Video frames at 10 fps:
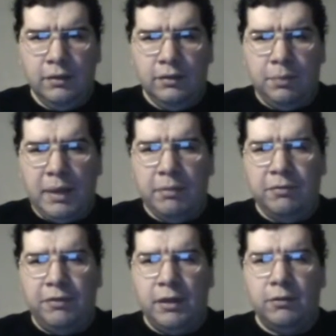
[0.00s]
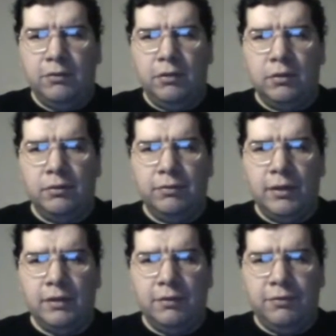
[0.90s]
So Batman follows Joker
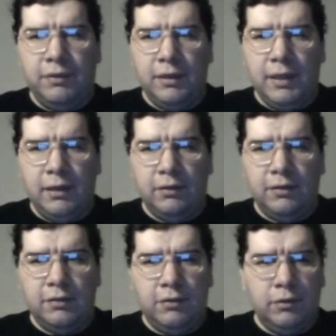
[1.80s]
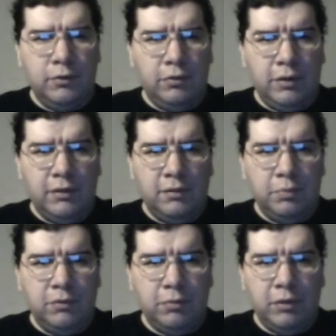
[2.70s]
throughout the funhouse as Joker tries to
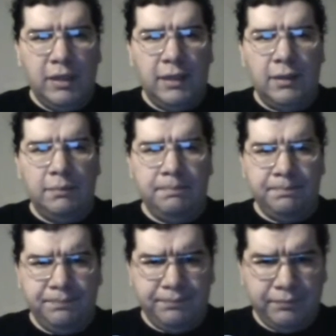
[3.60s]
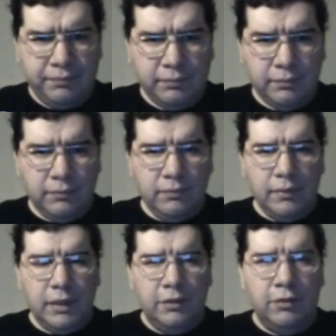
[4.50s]
persuade him
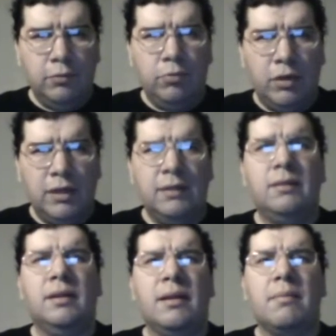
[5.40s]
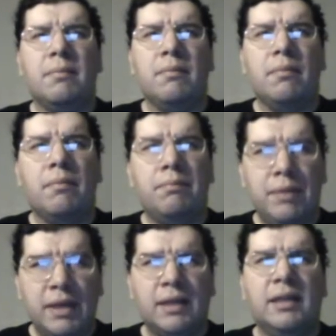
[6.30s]
into one
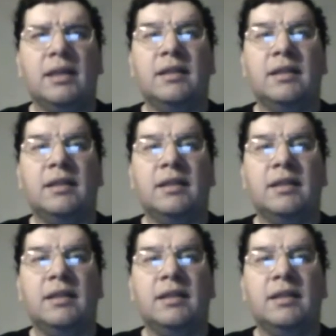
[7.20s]
big